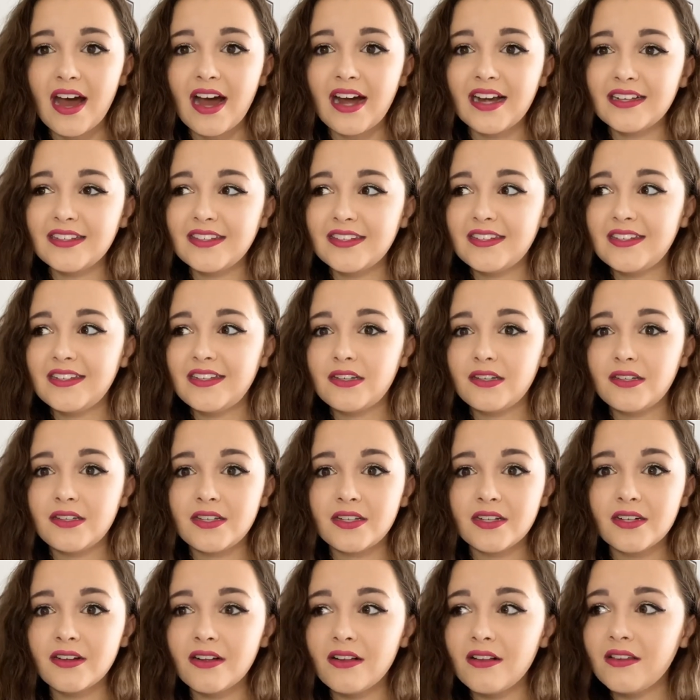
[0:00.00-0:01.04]
I
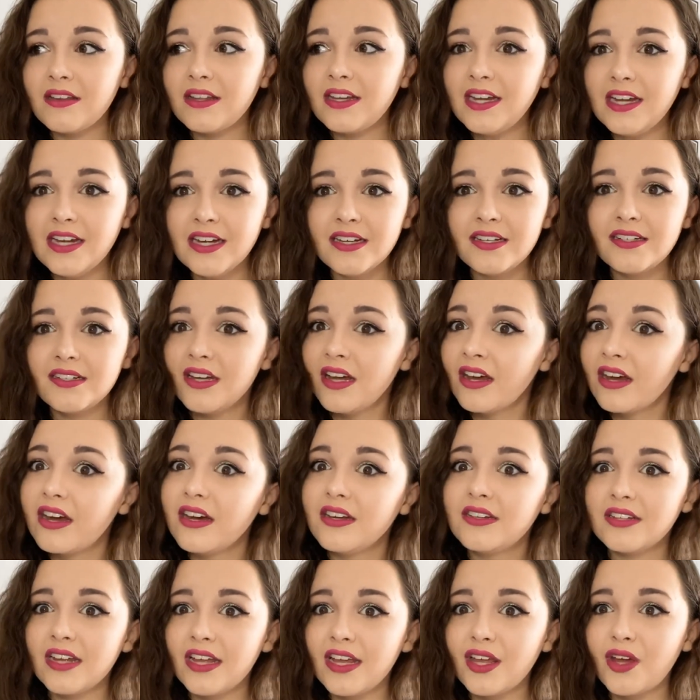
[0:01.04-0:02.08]
still eat a
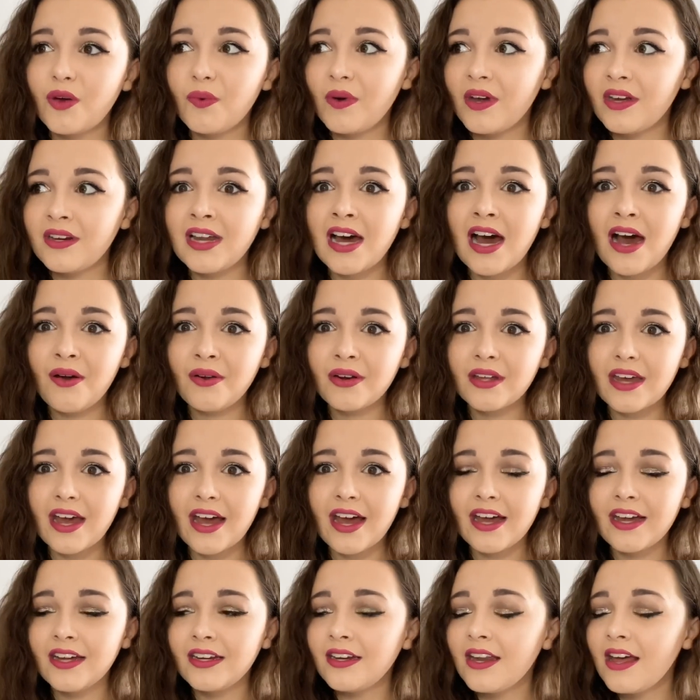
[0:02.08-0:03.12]
good takeaway now and
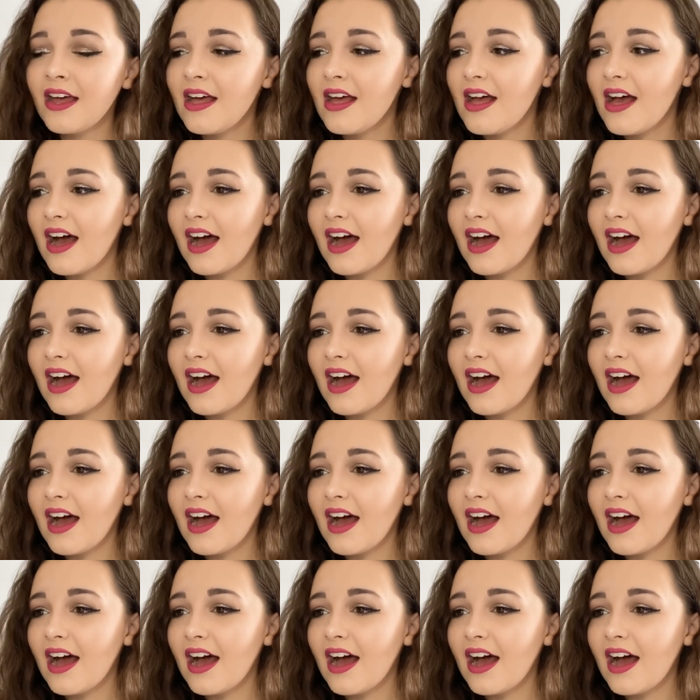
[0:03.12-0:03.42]
again.